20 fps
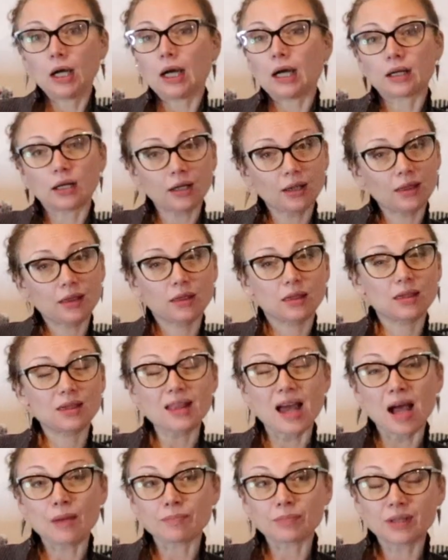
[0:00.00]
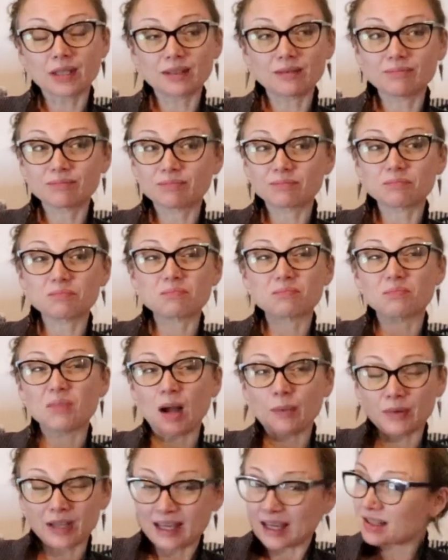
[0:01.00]
And
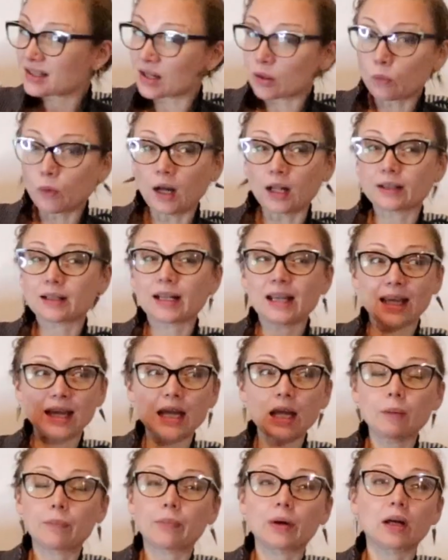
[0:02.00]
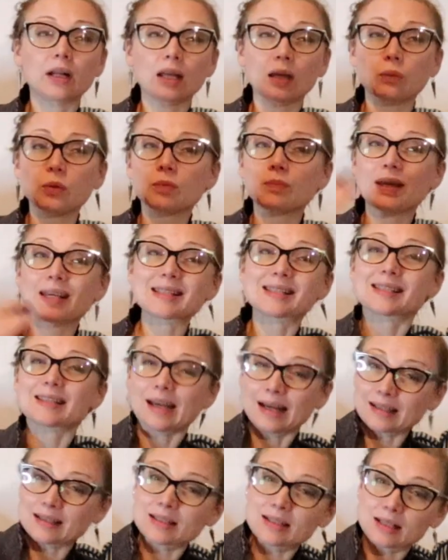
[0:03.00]
I'm guessing wildly here, but it would make
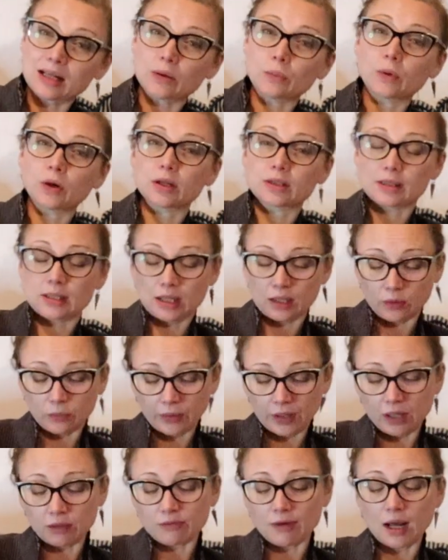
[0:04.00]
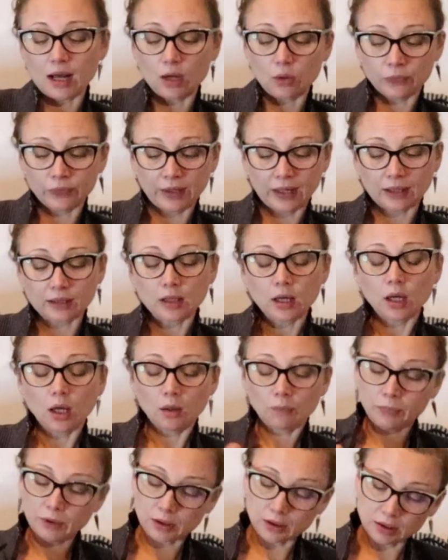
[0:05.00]
sense that it works the other way around, that
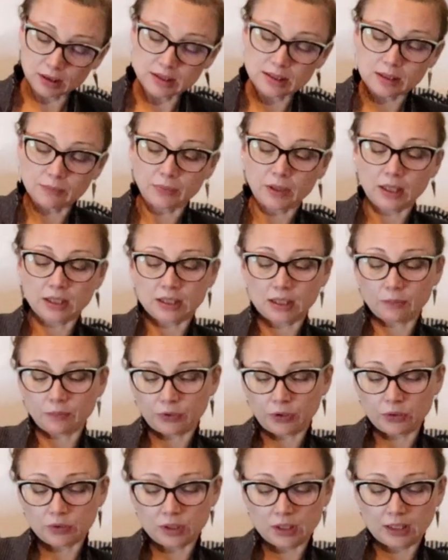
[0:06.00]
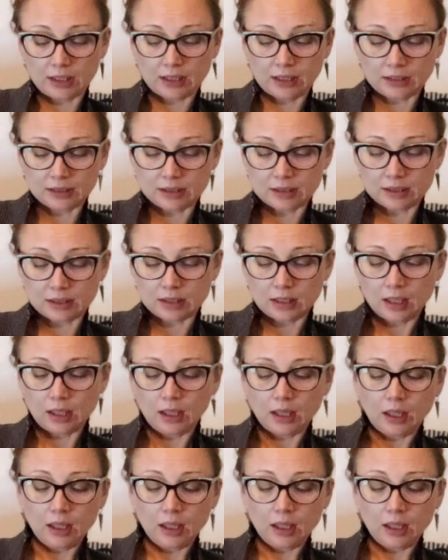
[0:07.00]
because the binding proteins